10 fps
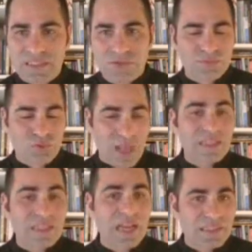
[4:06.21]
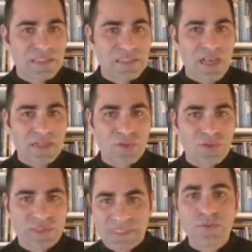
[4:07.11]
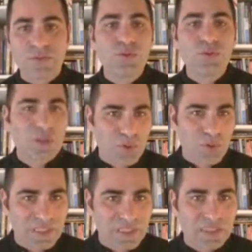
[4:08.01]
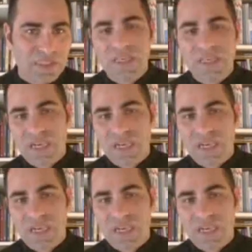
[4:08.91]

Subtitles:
to analyze the tongue, to understand who the person is,